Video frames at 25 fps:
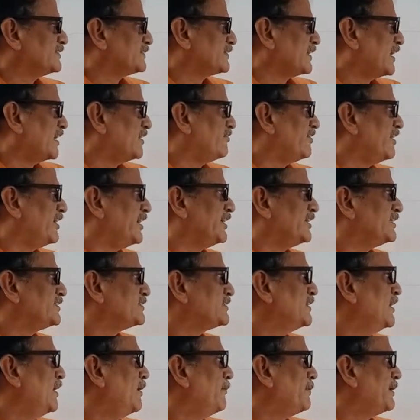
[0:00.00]

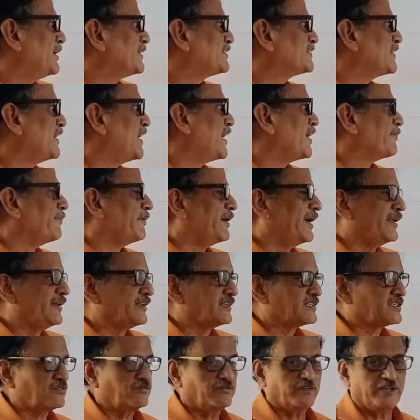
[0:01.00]
always plus or
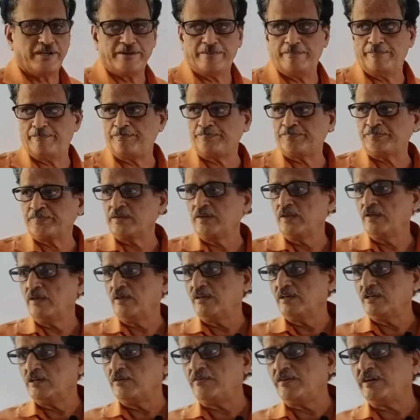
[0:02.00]
minus 1.
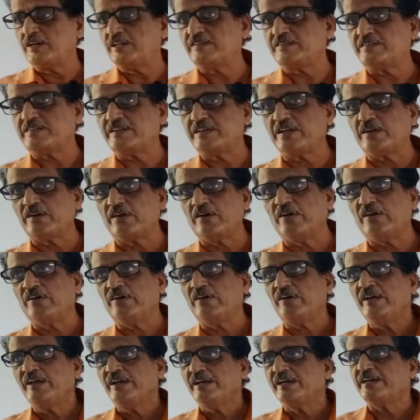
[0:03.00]
If it is
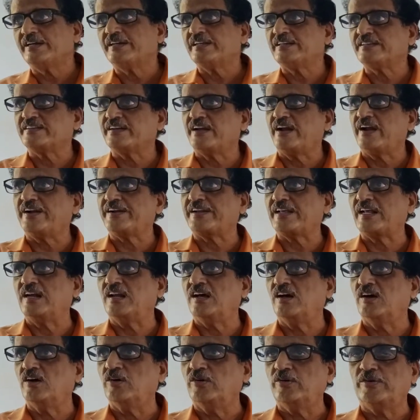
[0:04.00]
0, it is not
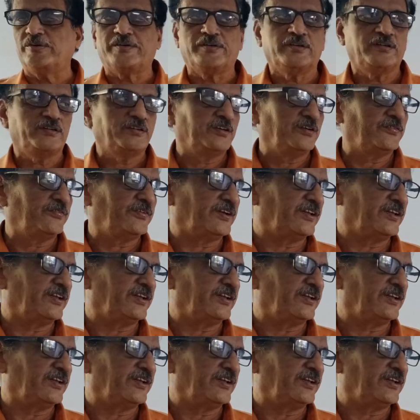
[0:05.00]
allowed.